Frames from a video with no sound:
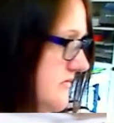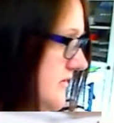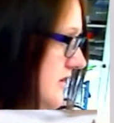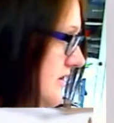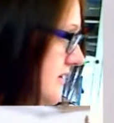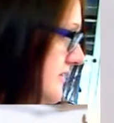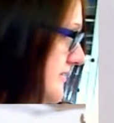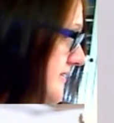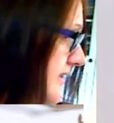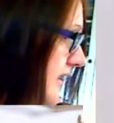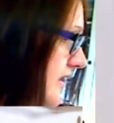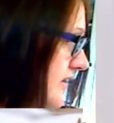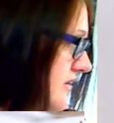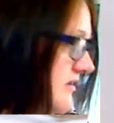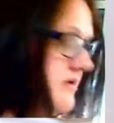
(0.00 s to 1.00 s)
his
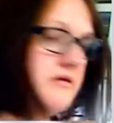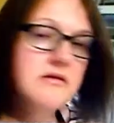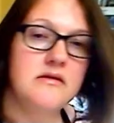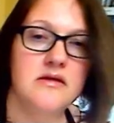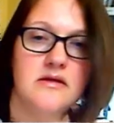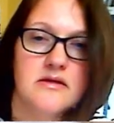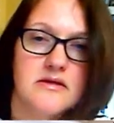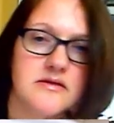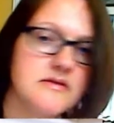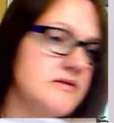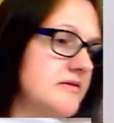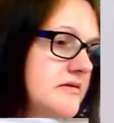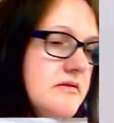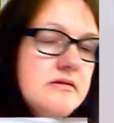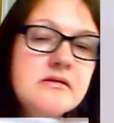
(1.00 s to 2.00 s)
head
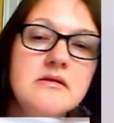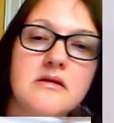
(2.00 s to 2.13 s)
is